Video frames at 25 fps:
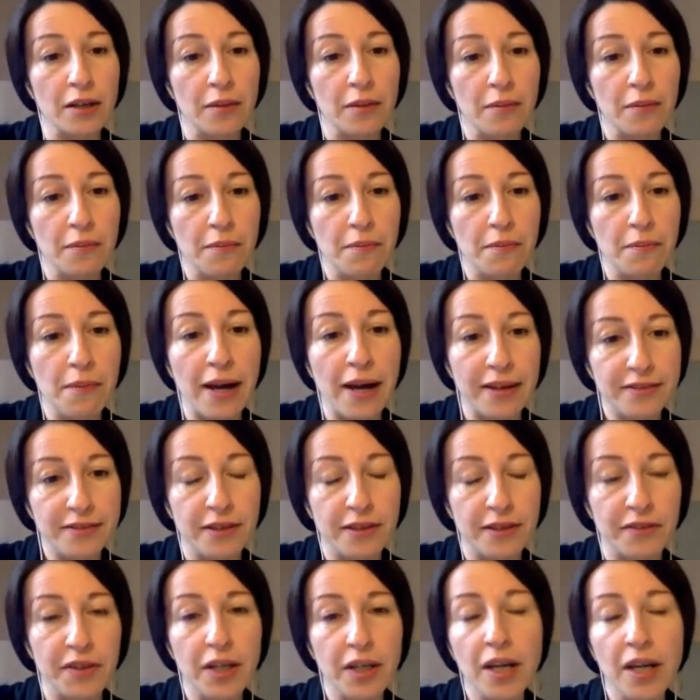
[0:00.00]

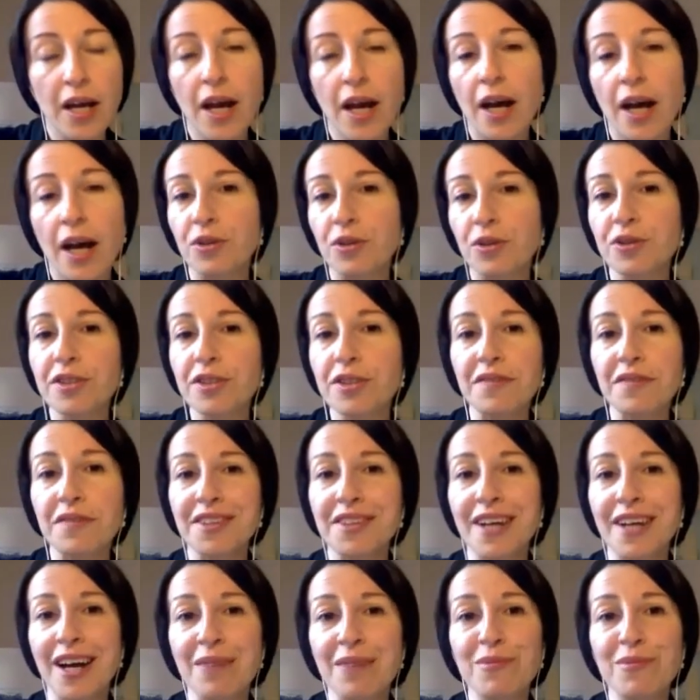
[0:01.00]
matter. I don't have the
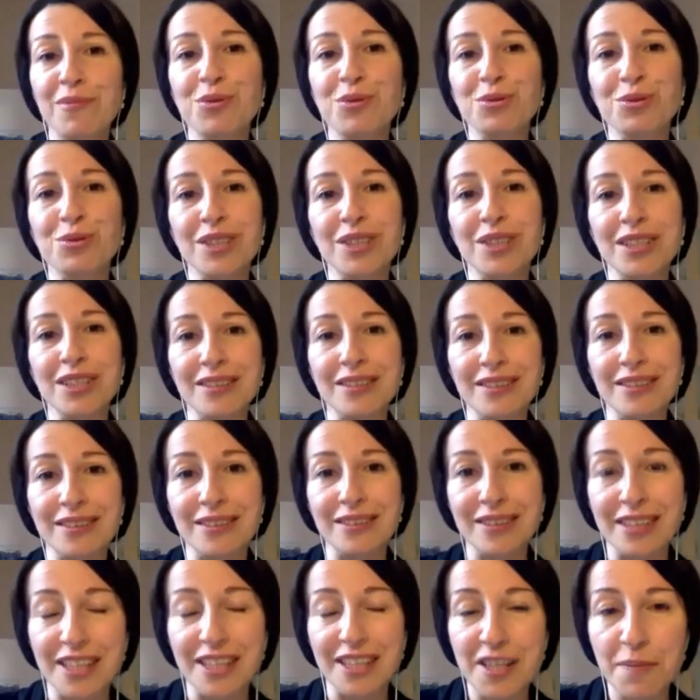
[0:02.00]
time to
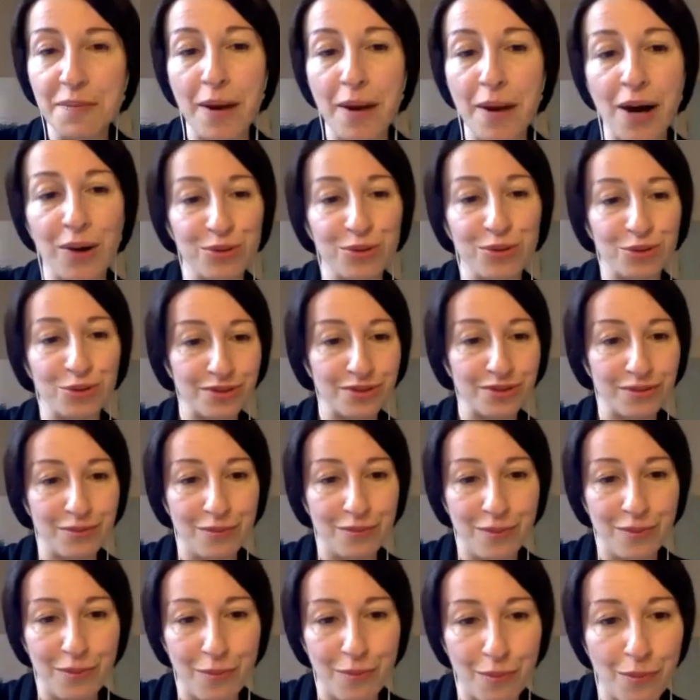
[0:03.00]
expound
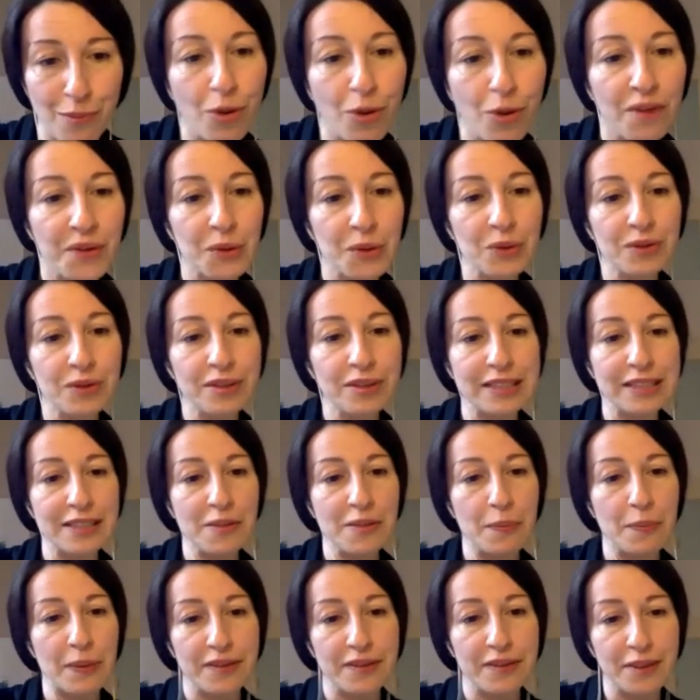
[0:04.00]
more on
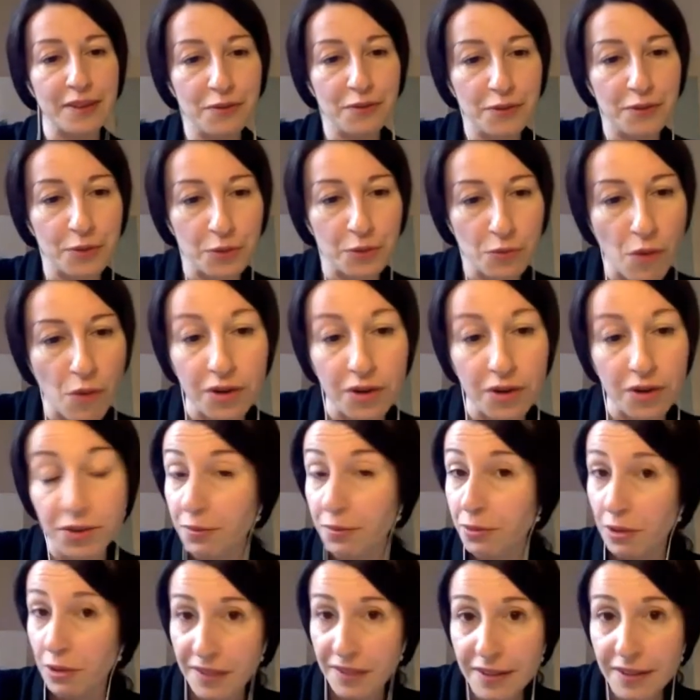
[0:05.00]
this, but if you want,
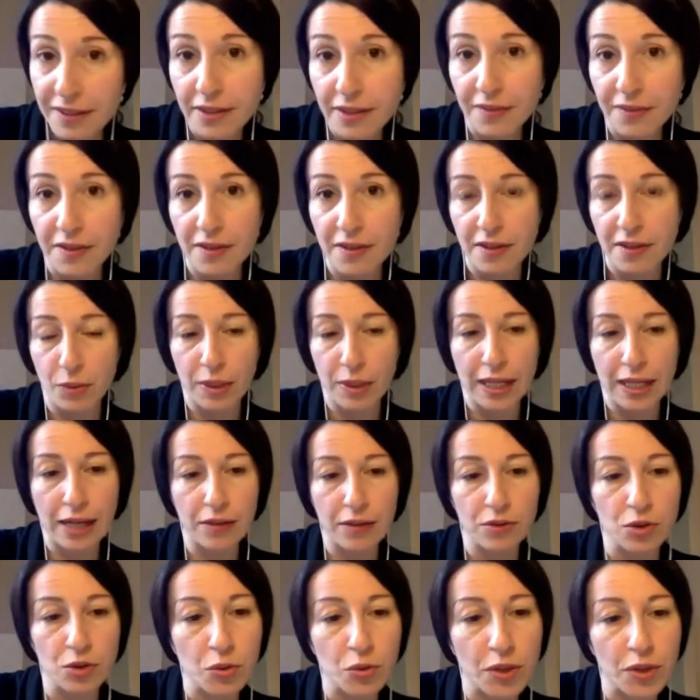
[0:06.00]
if you're interested, we
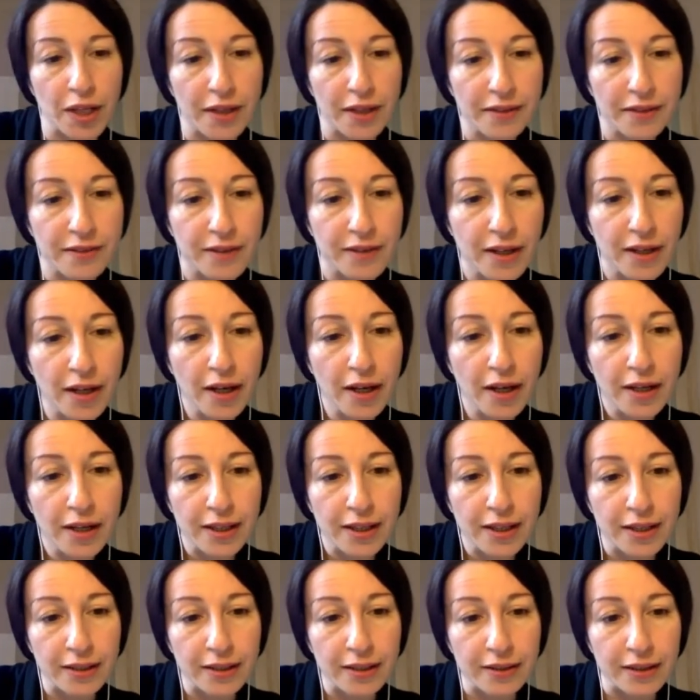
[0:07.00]
can do that
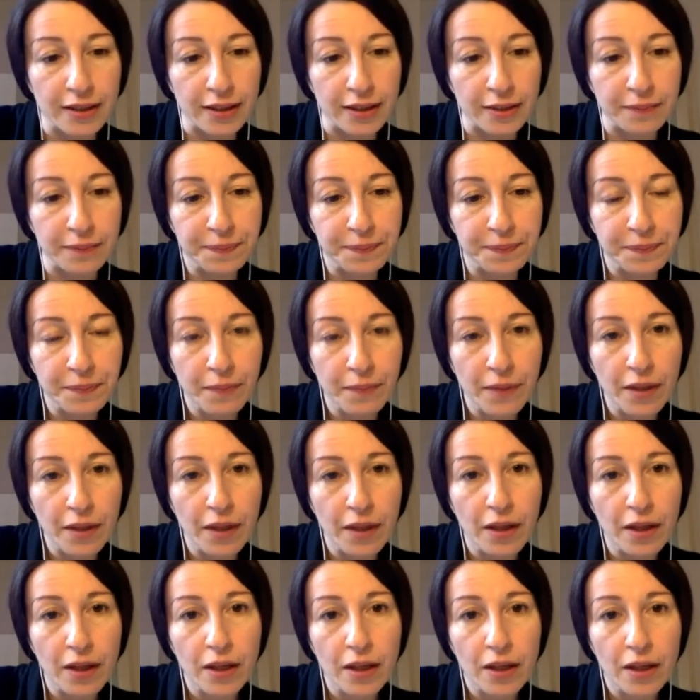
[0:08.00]
in the
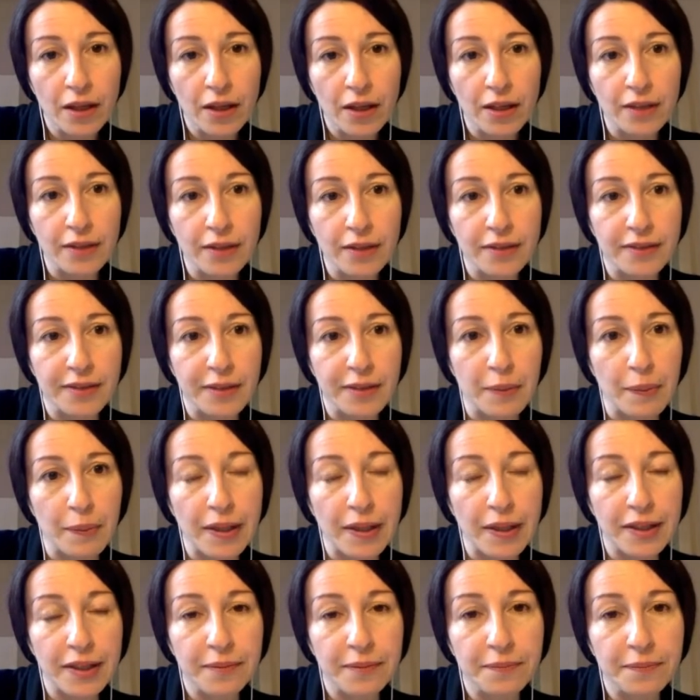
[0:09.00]

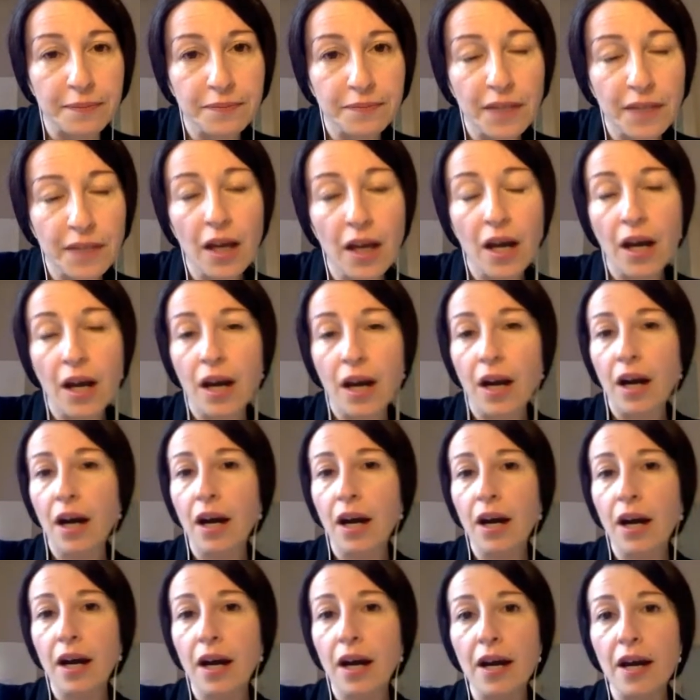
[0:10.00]
debate.
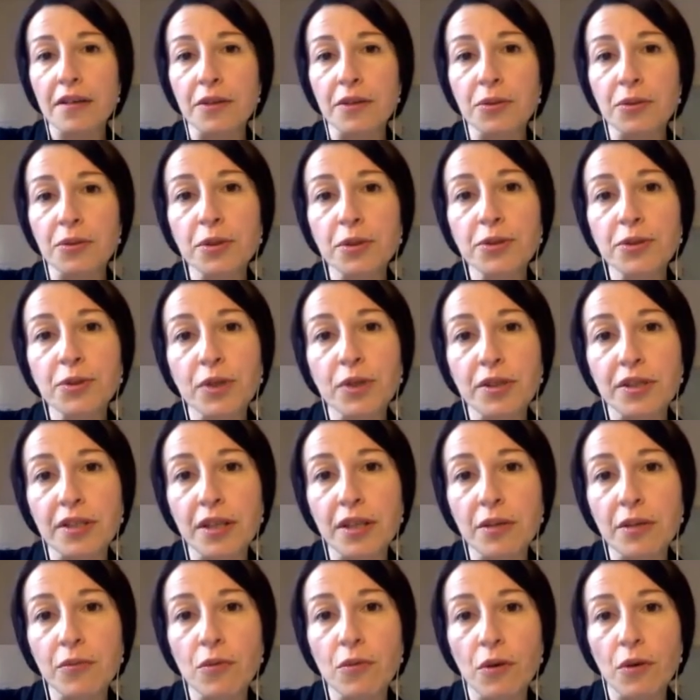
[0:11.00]
As I told you, I
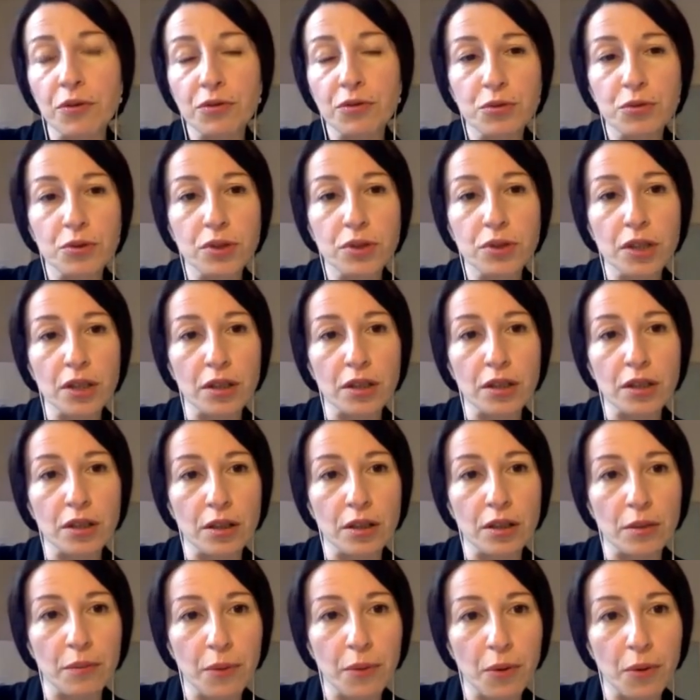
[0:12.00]
didn't want to
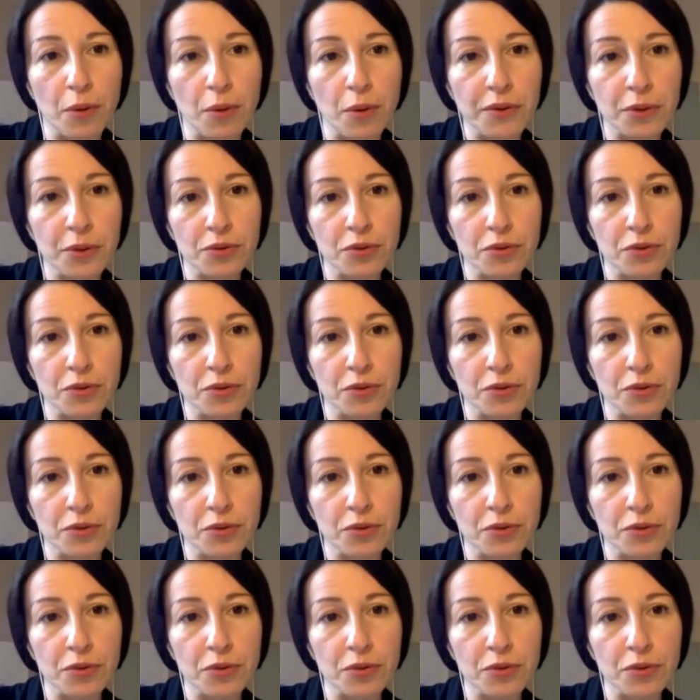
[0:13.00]
bore you,